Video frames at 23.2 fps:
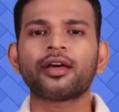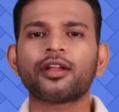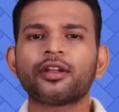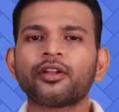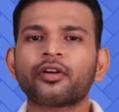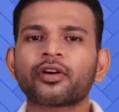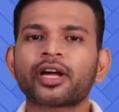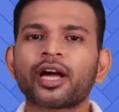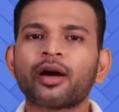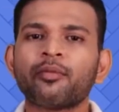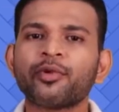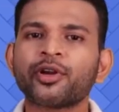Now
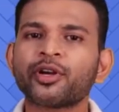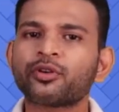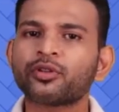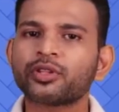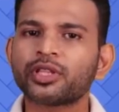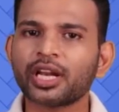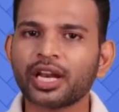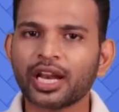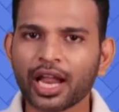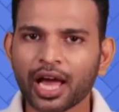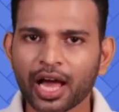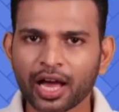coming to
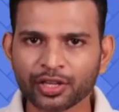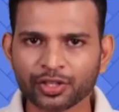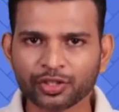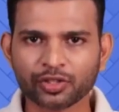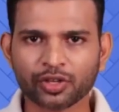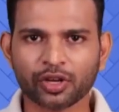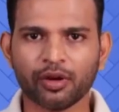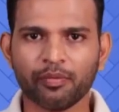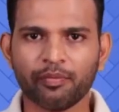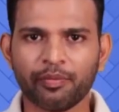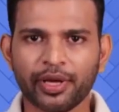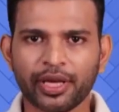the last
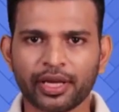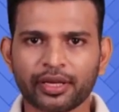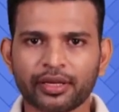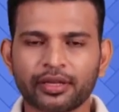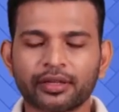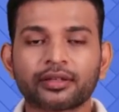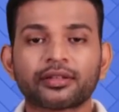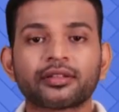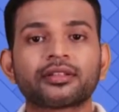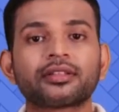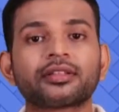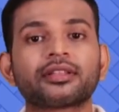topic,
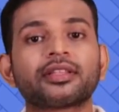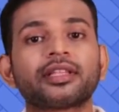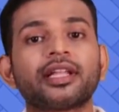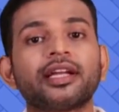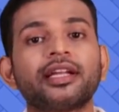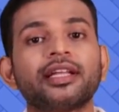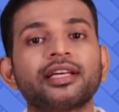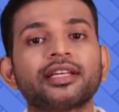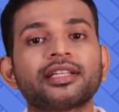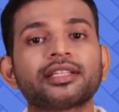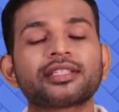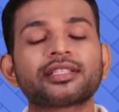that
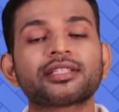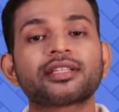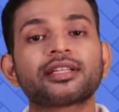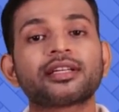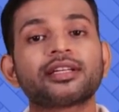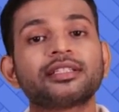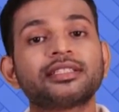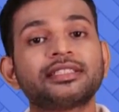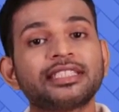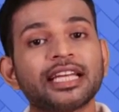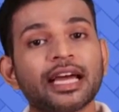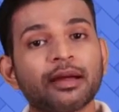is
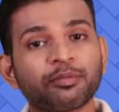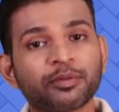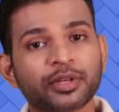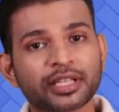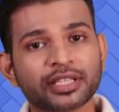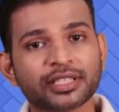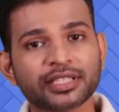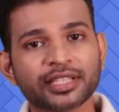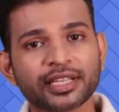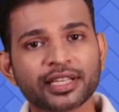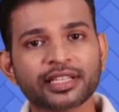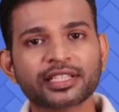Chapter
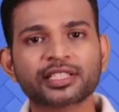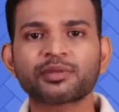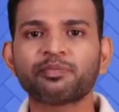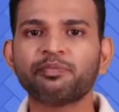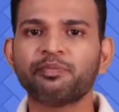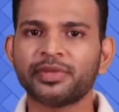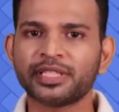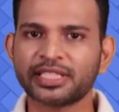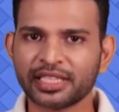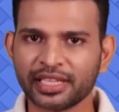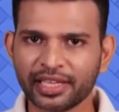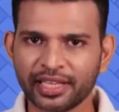6
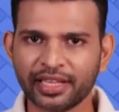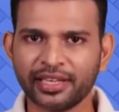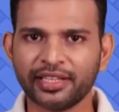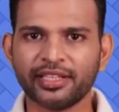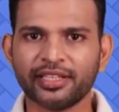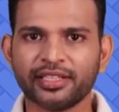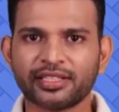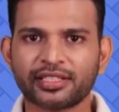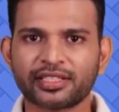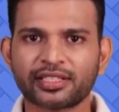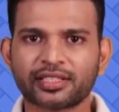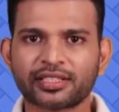
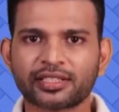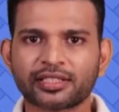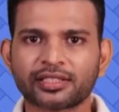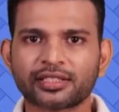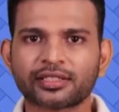Miscellaneous.